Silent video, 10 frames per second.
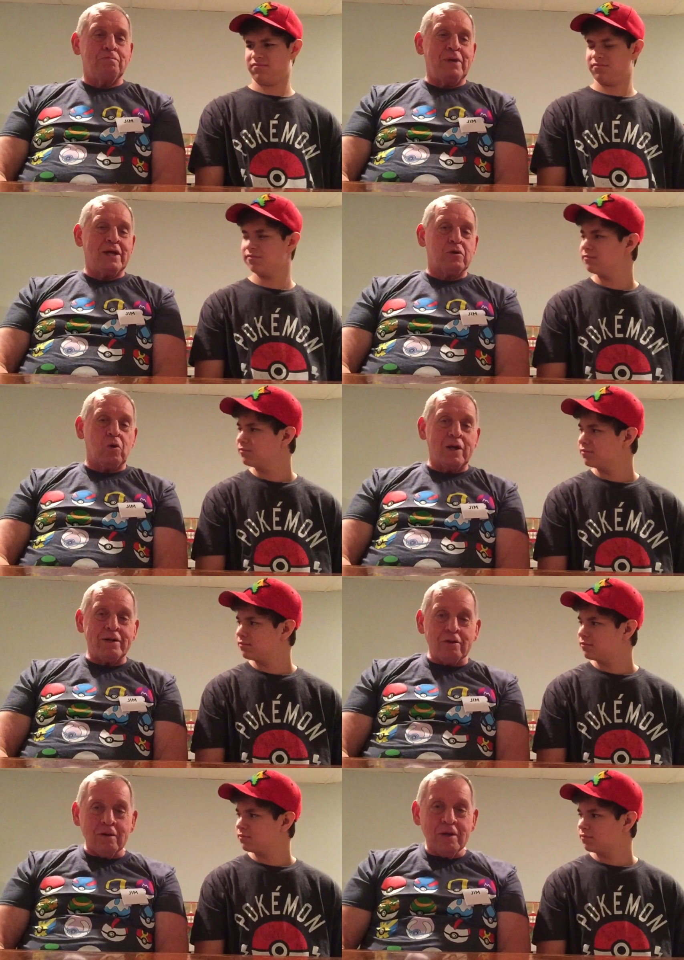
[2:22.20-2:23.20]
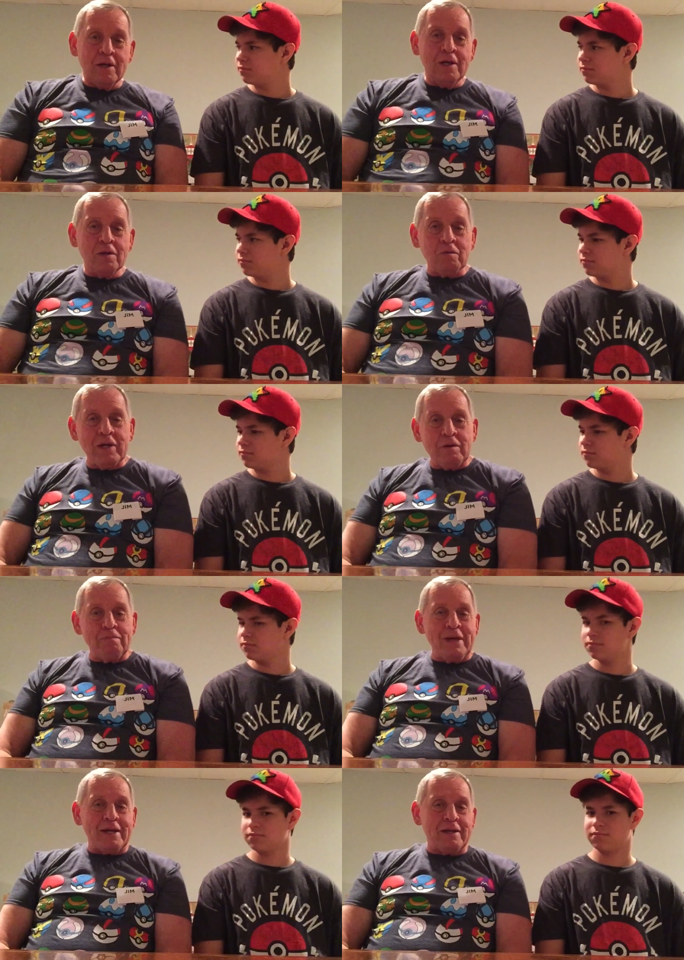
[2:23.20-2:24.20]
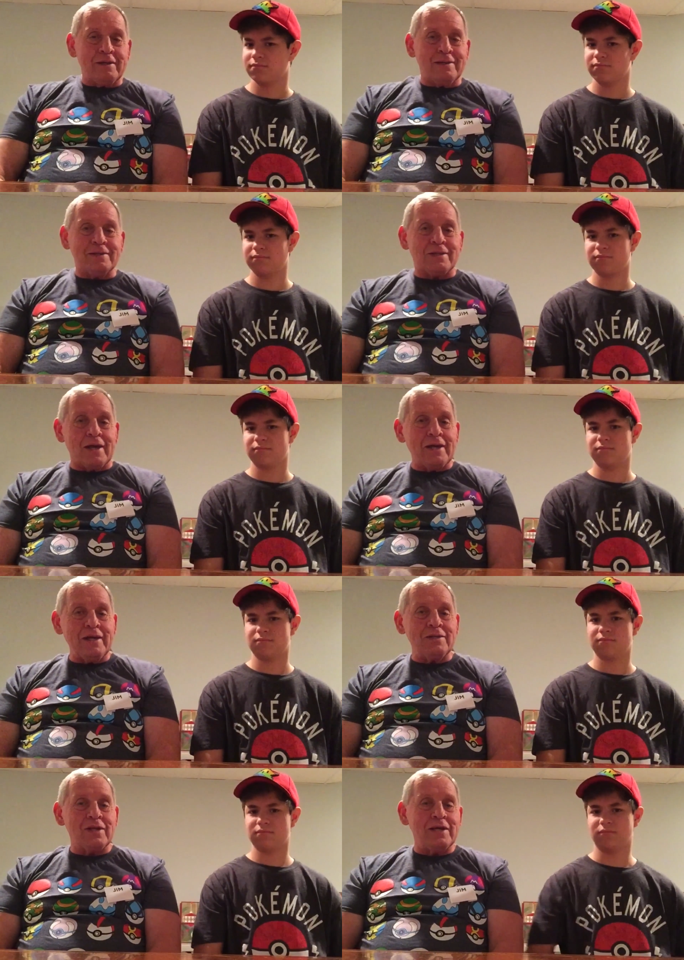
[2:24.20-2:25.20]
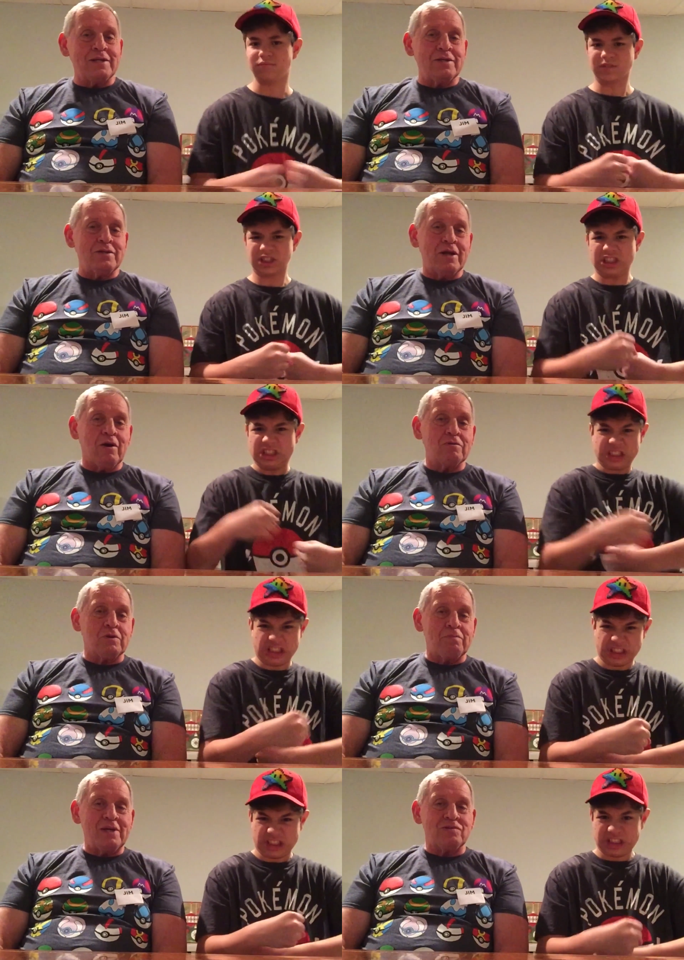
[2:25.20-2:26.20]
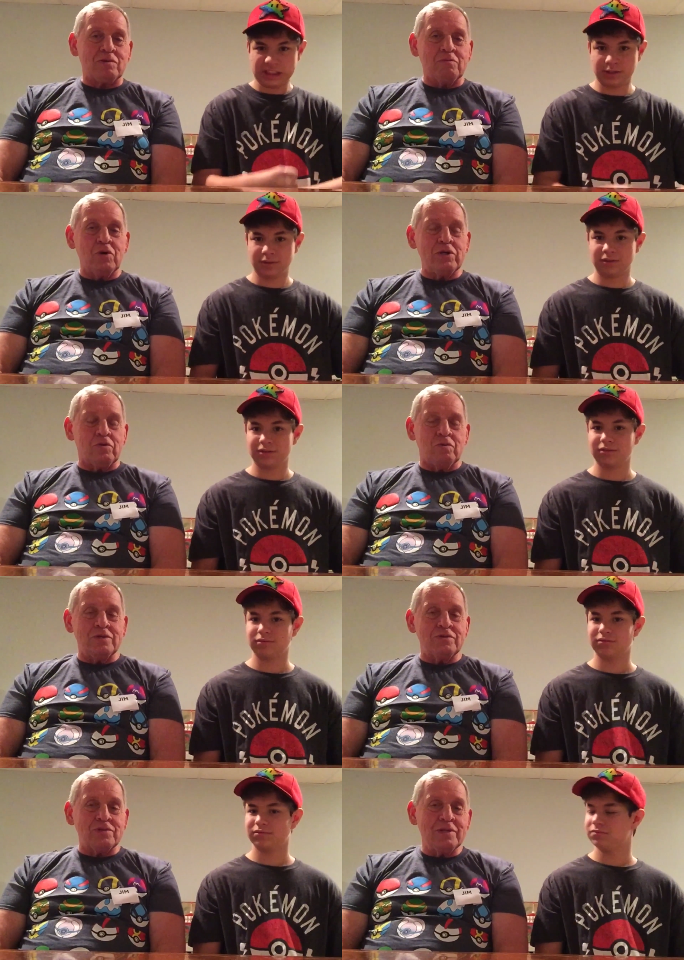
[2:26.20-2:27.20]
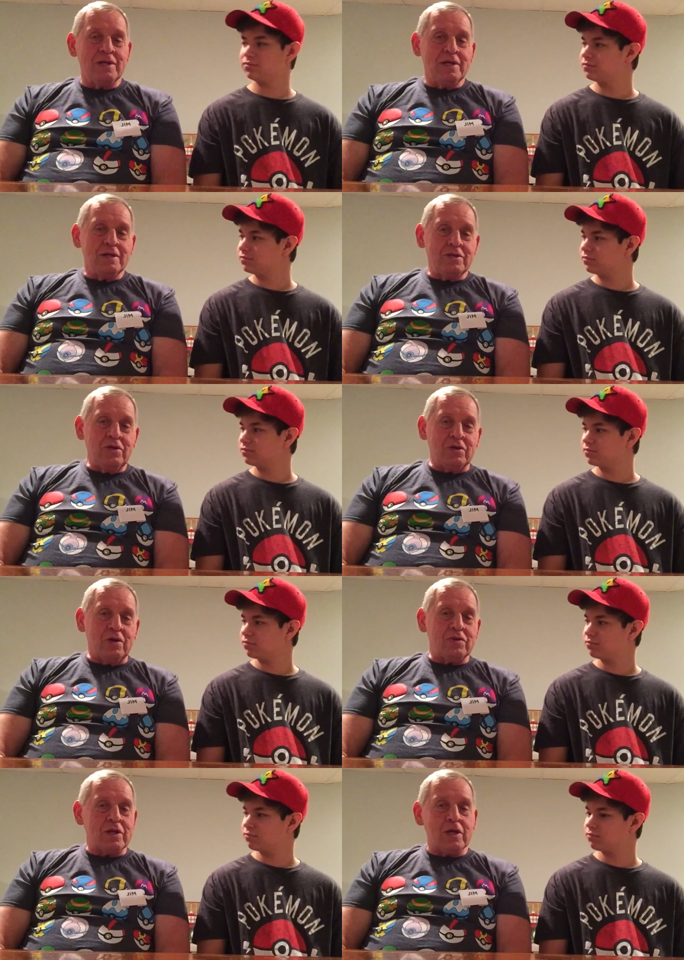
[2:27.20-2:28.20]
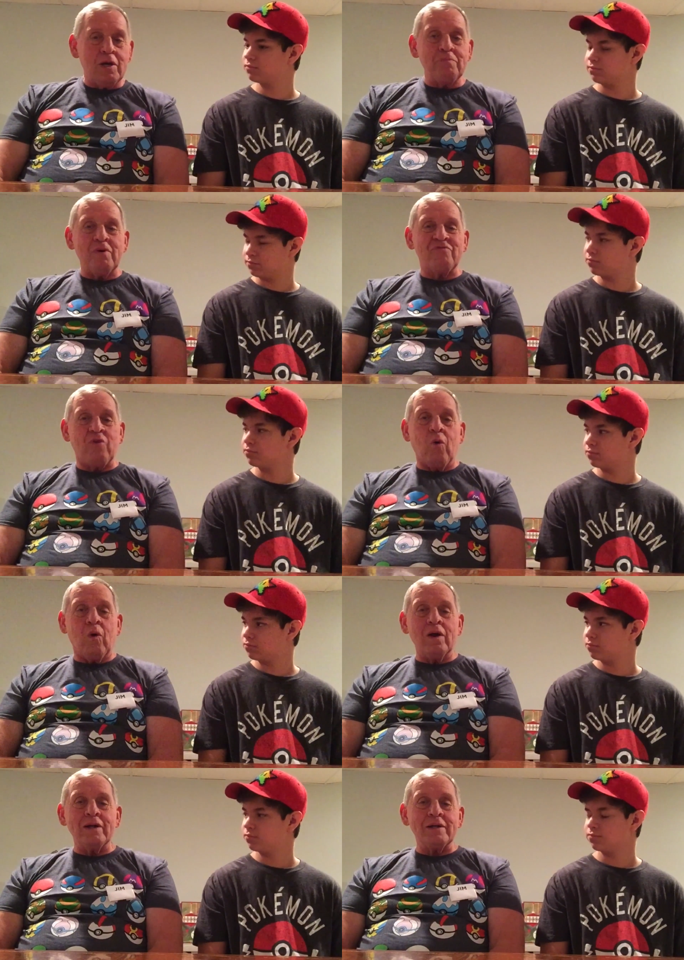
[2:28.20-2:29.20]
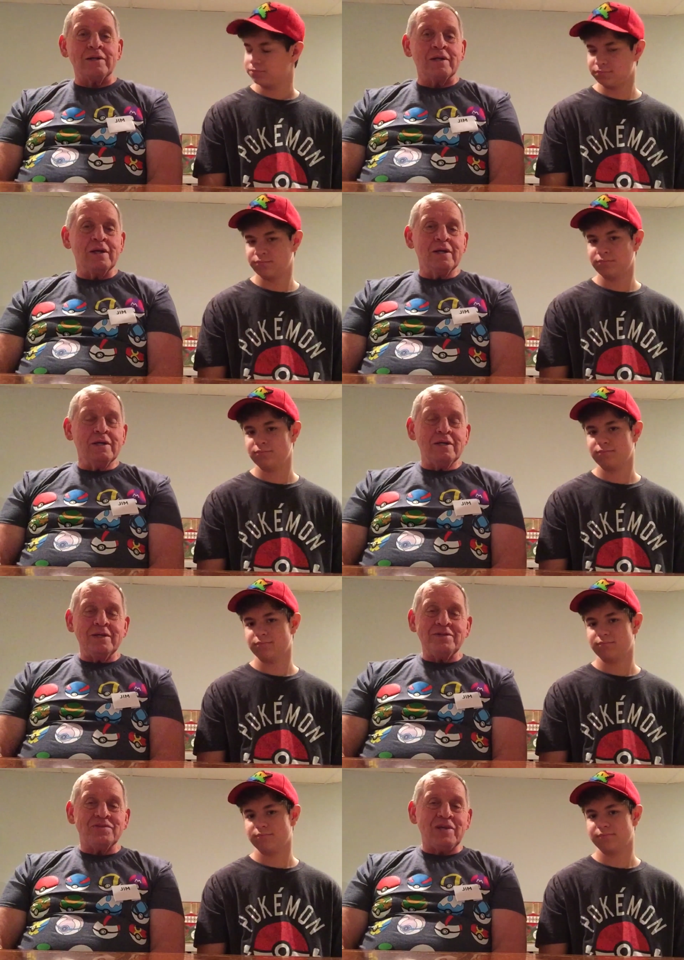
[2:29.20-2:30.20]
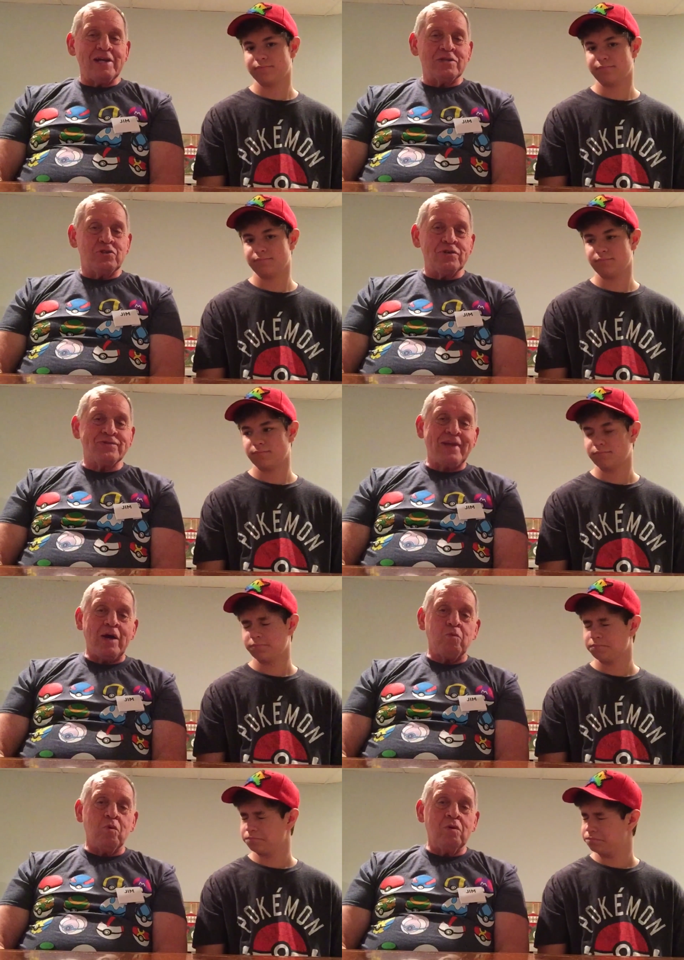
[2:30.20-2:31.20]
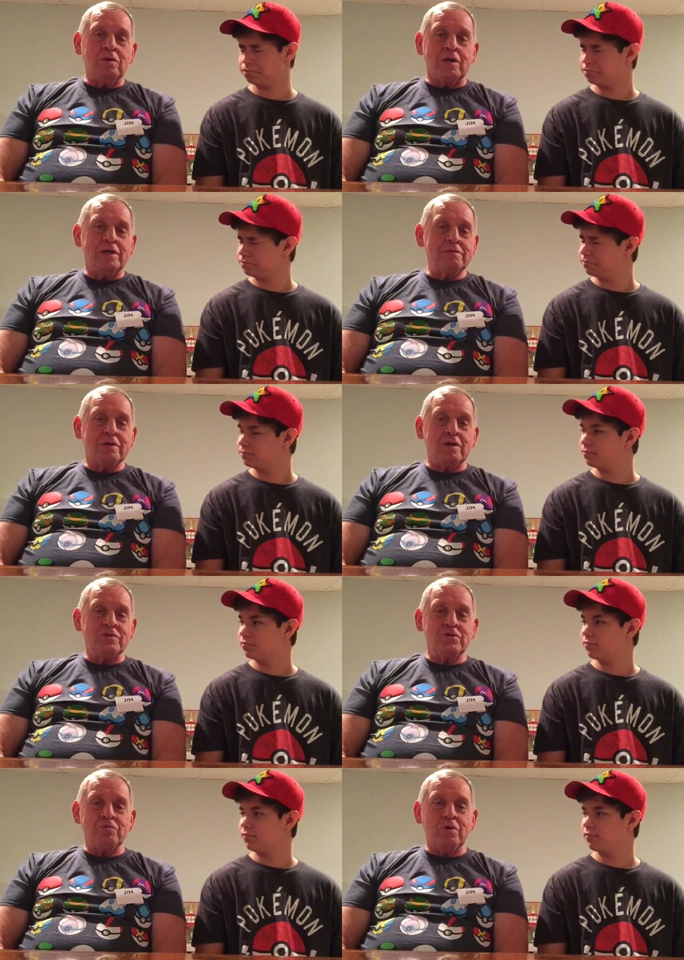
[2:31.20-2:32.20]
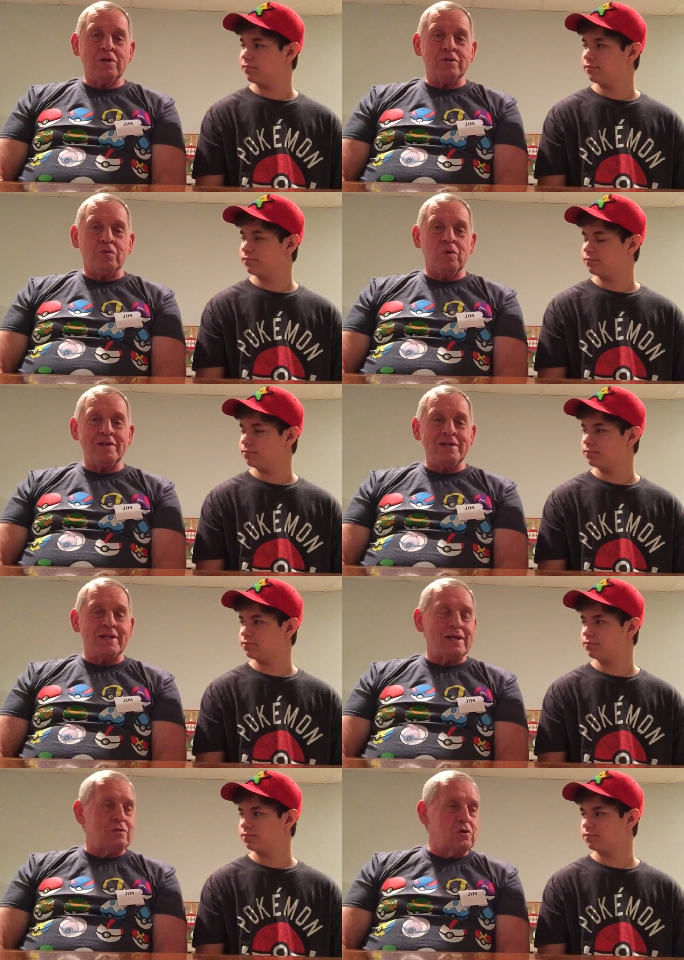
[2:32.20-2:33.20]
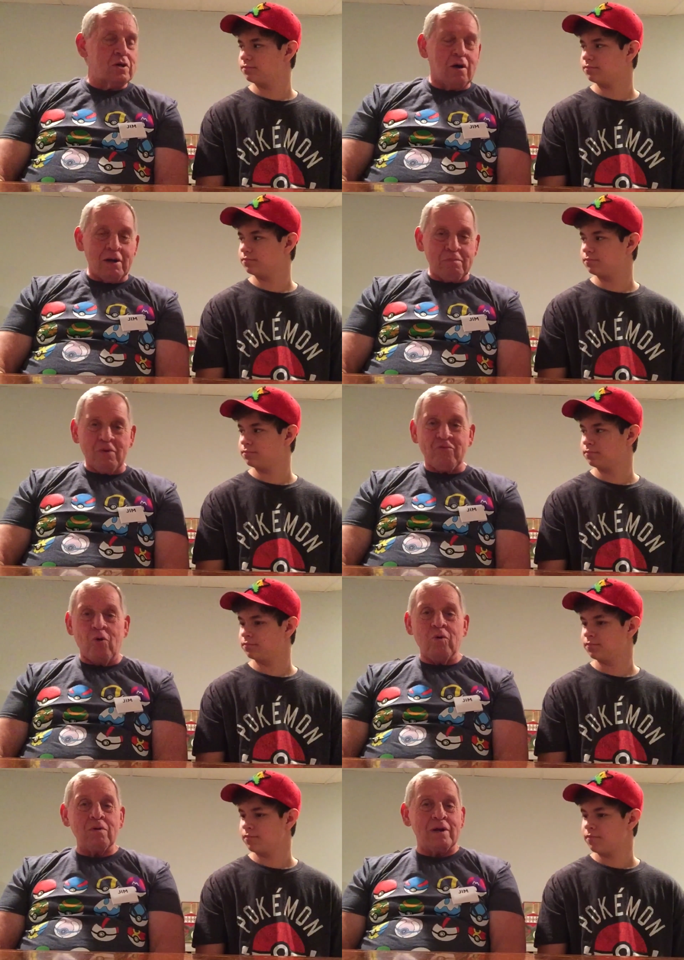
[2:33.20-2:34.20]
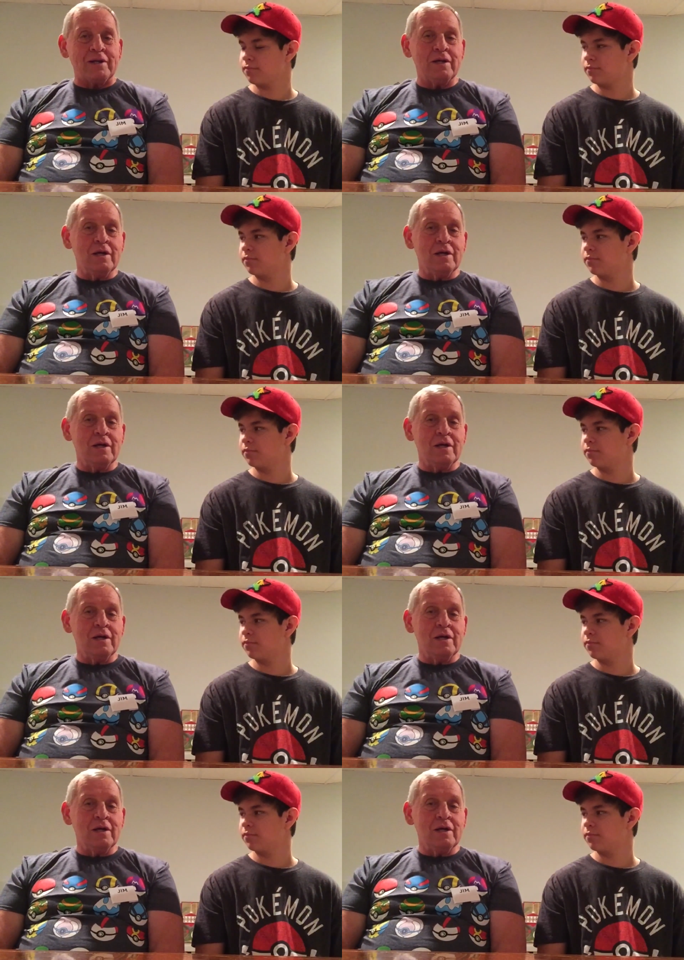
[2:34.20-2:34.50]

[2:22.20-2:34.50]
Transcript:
Speaker 1: big critter, real big thing, then there ought to be some little ones, you know, that come before it. Mm-hmm. Instead of just that one, because you wonder what did it look like before and